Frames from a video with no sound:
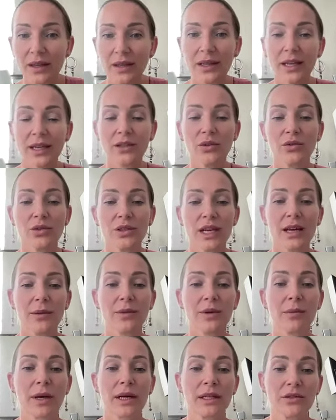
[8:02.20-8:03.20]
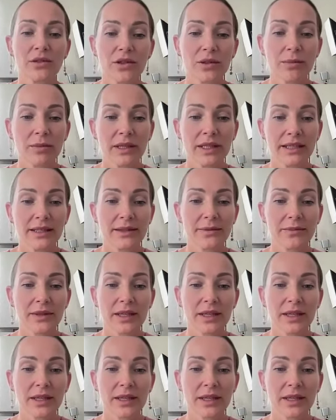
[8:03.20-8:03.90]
Can you type the mantra, please?